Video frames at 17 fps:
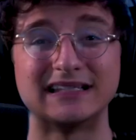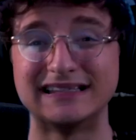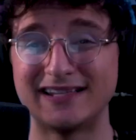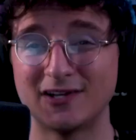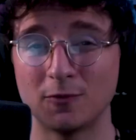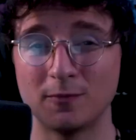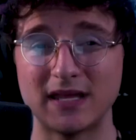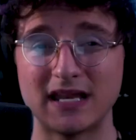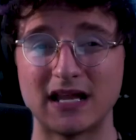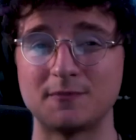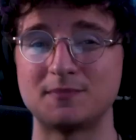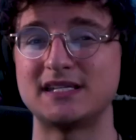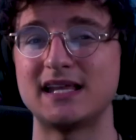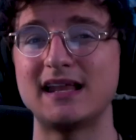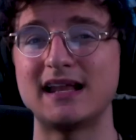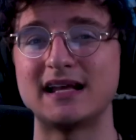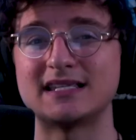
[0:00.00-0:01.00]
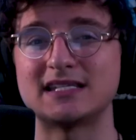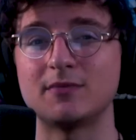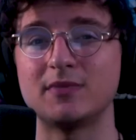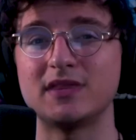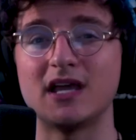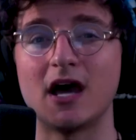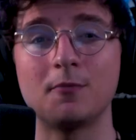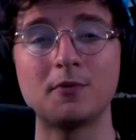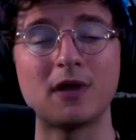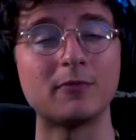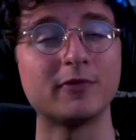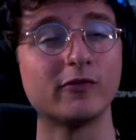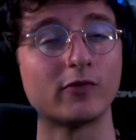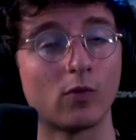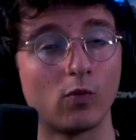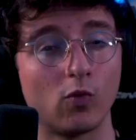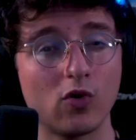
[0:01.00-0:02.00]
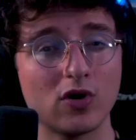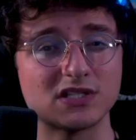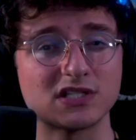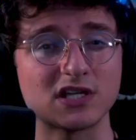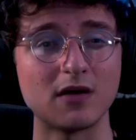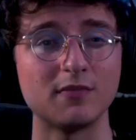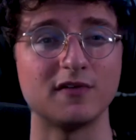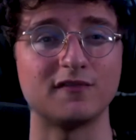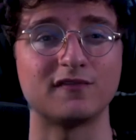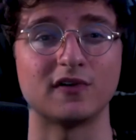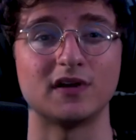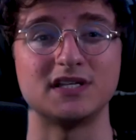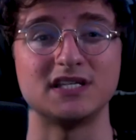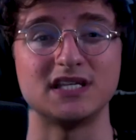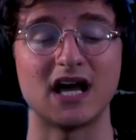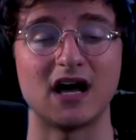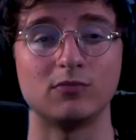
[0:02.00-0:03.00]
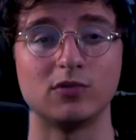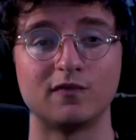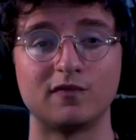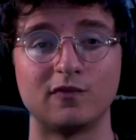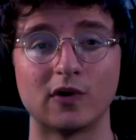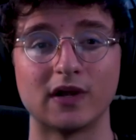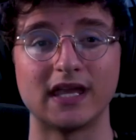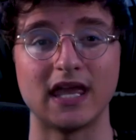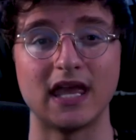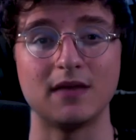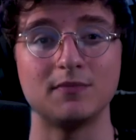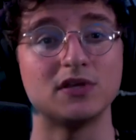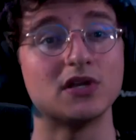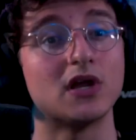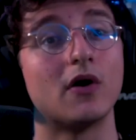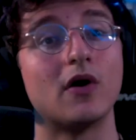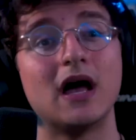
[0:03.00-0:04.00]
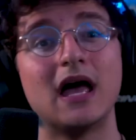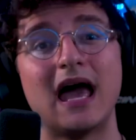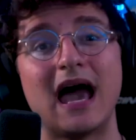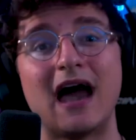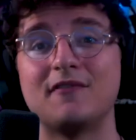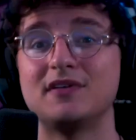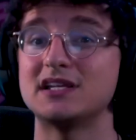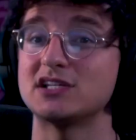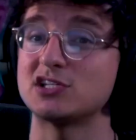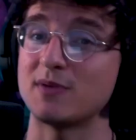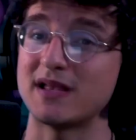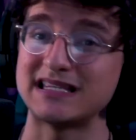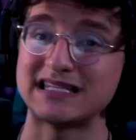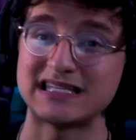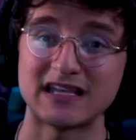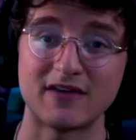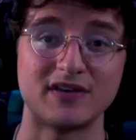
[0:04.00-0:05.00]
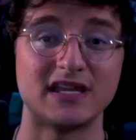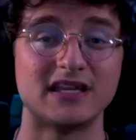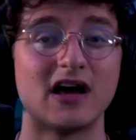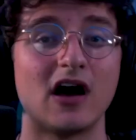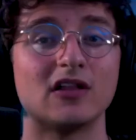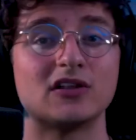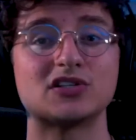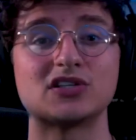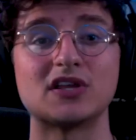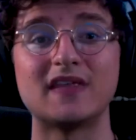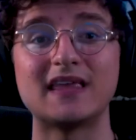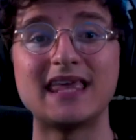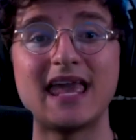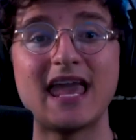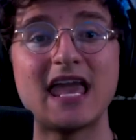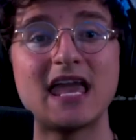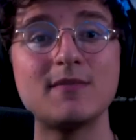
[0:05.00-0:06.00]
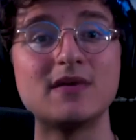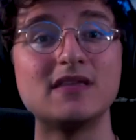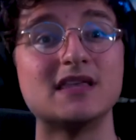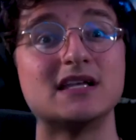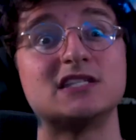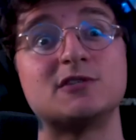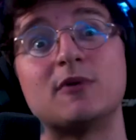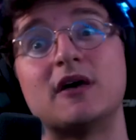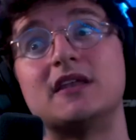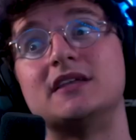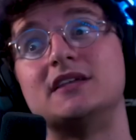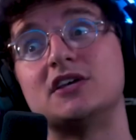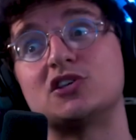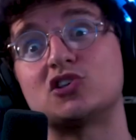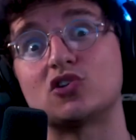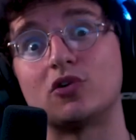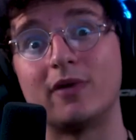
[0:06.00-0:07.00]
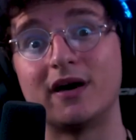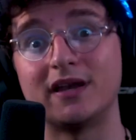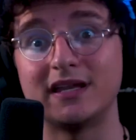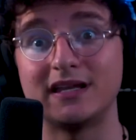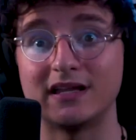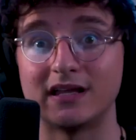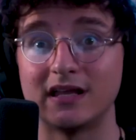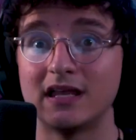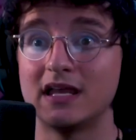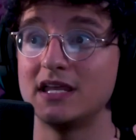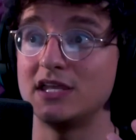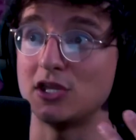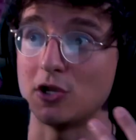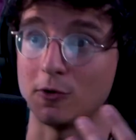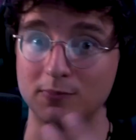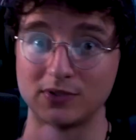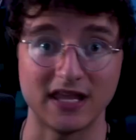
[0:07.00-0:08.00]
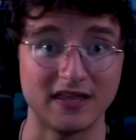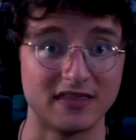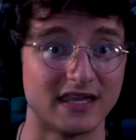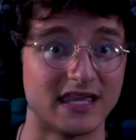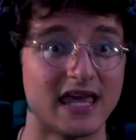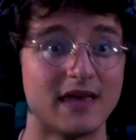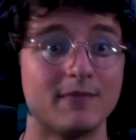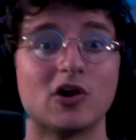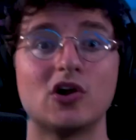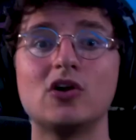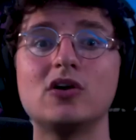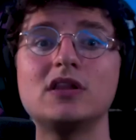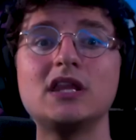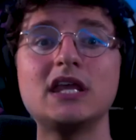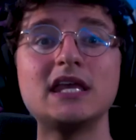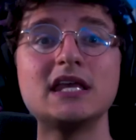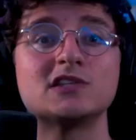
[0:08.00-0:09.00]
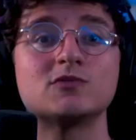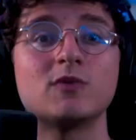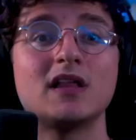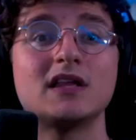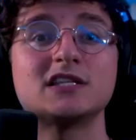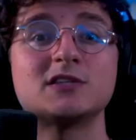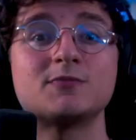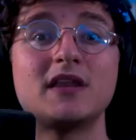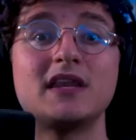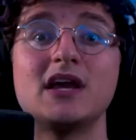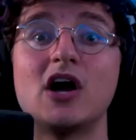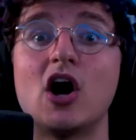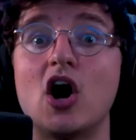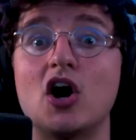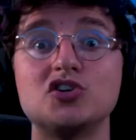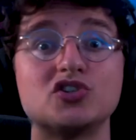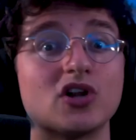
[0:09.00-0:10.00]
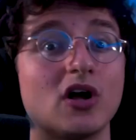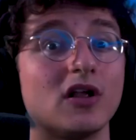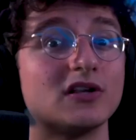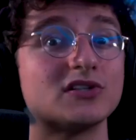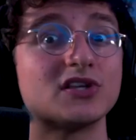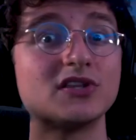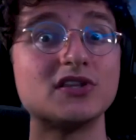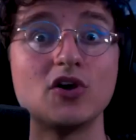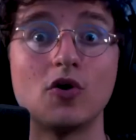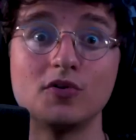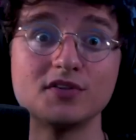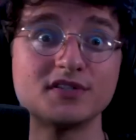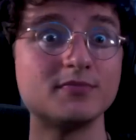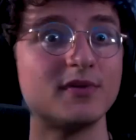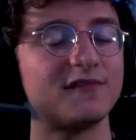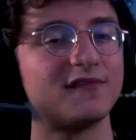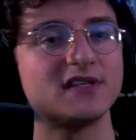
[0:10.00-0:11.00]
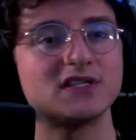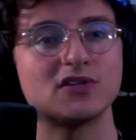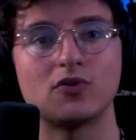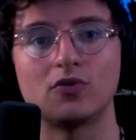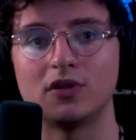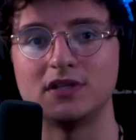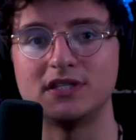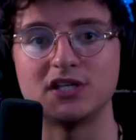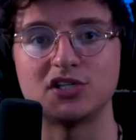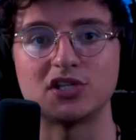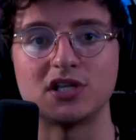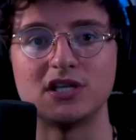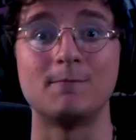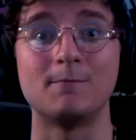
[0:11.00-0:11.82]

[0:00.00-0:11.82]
little bit upset at some of the upcoming rewards coming for a Diablo 4 game, having to spend $70 on the game and then spend additional money to, play the game early, as well as spending $100 on the Ultimate Physical Edition,